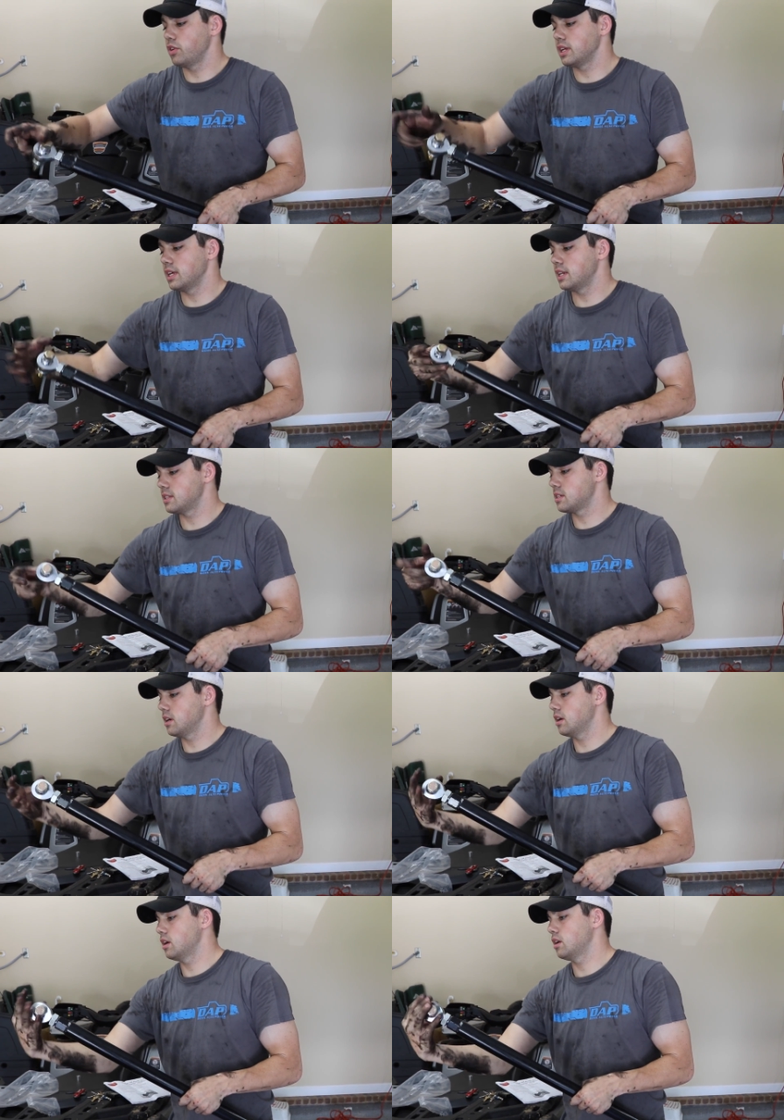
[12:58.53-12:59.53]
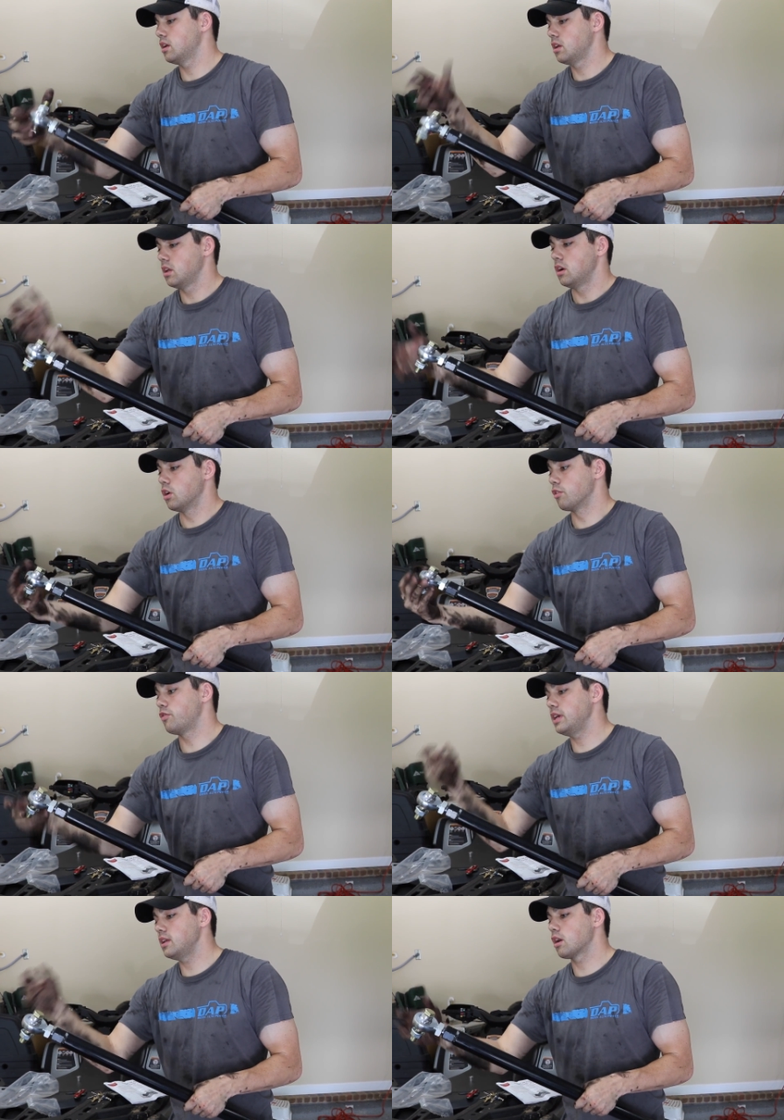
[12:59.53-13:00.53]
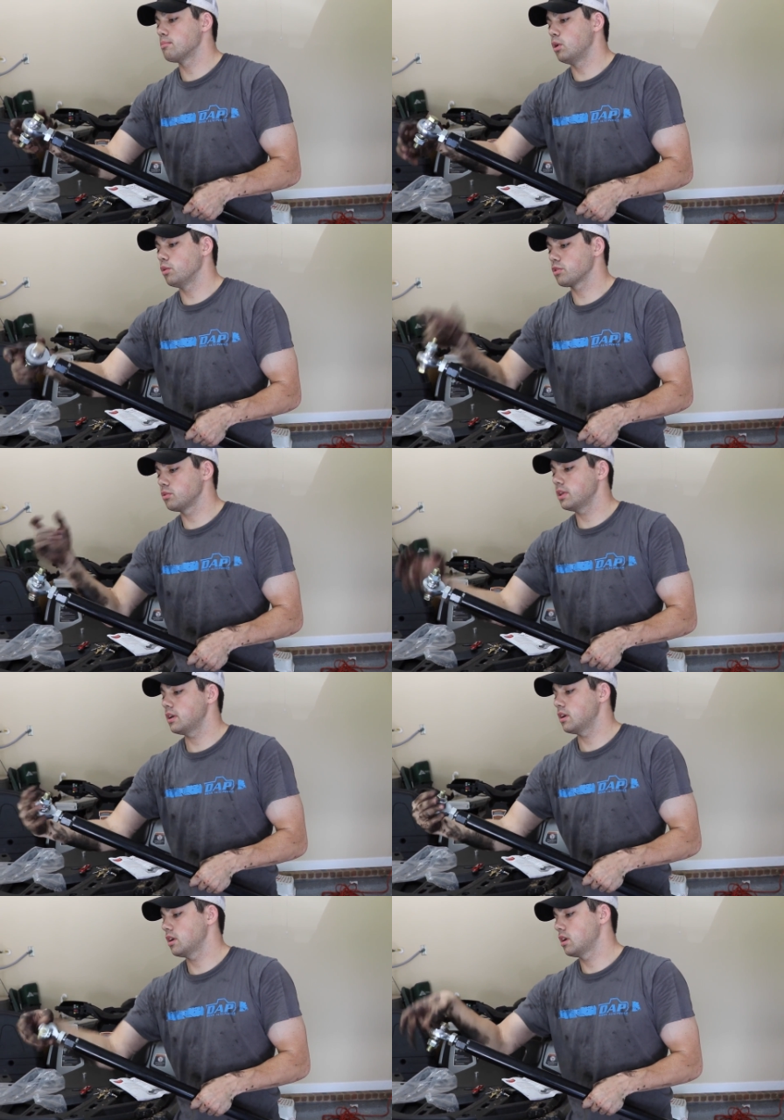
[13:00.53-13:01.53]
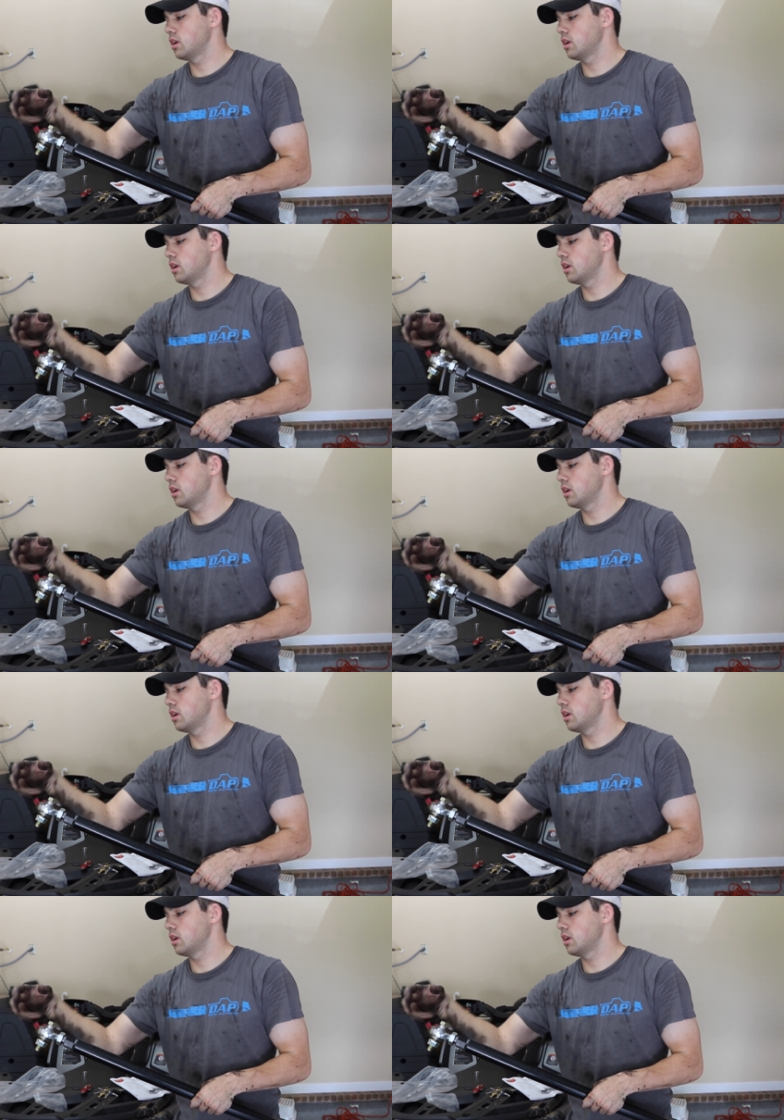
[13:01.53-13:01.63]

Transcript: we can get it to our feed, our bolt through there.